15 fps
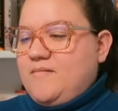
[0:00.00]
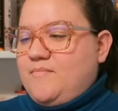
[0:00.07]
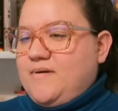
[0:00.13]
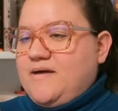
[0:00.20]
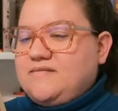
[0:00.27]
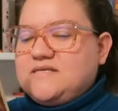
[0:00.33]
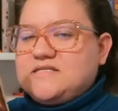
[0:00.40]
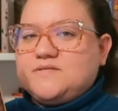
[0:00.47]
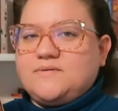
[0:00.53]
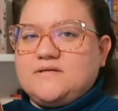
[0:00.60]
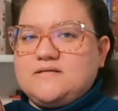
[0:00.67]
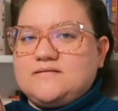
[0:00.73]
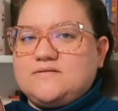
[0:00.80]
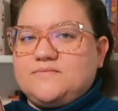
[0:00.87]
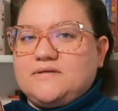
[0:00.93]
But this one
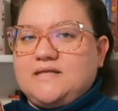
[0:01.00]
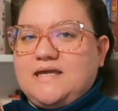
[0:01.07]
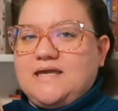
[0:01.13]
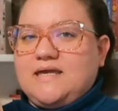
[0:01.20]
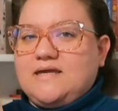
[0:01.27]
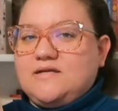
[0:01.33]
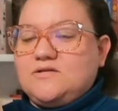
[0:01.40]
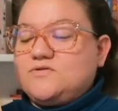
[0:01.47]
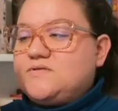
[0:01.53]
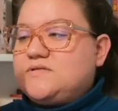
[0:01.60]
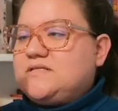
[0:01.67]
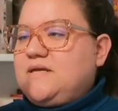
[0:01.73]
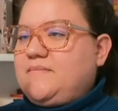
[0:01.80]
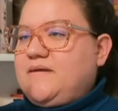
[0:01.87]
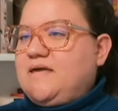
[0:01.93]
is really
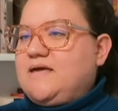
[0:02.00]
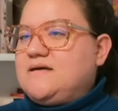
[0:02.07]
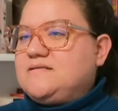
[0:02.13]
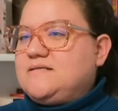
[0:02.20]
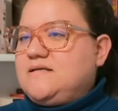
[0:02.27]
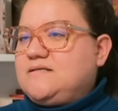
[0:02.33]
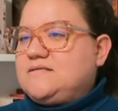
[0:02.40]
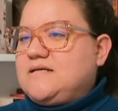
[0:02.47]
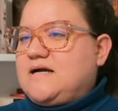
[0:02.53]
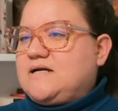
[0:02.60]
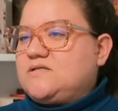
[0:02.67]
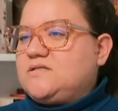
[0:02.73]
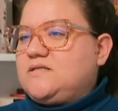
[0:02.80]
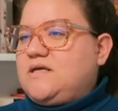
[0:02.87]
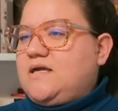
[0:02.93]
interesting because it's
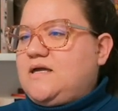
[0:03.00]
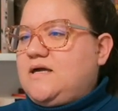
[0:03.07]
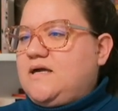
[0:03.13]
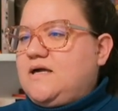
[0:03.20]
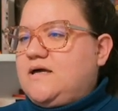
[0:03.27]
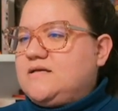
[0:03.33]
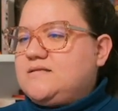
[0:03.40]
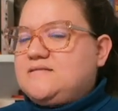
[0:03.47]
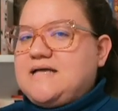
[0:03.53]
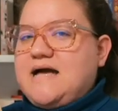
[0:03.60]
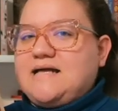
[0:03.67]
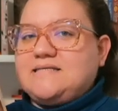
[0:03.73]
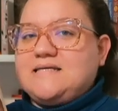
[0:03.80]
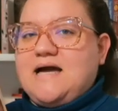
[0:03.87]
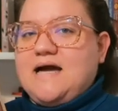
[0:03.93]
actually a
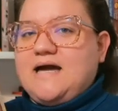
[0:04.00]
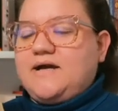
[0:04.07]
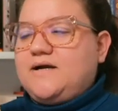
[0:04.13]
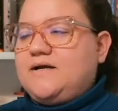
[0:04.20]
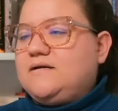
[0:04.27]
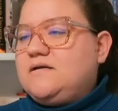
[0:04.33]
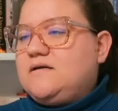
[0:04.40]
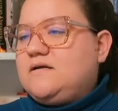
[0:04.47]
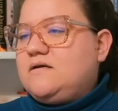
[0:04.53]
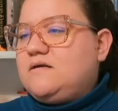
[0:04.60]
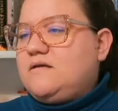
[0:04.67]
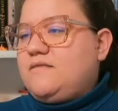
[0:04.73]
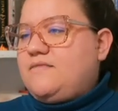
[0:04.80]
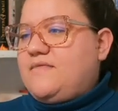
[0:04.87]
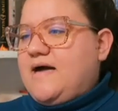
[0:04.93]
satire
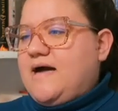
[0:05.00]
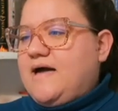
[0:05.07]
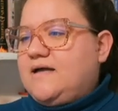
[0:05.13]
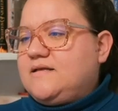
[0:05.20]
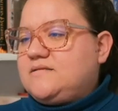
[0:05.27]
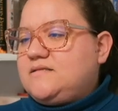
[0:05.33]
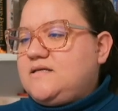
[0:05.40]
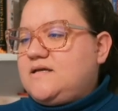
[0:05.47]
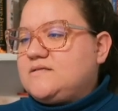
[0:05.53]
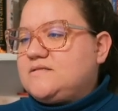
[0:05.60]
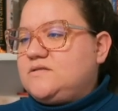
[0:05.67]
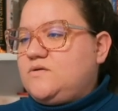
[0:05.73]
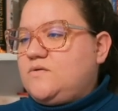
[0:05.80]
that C.S.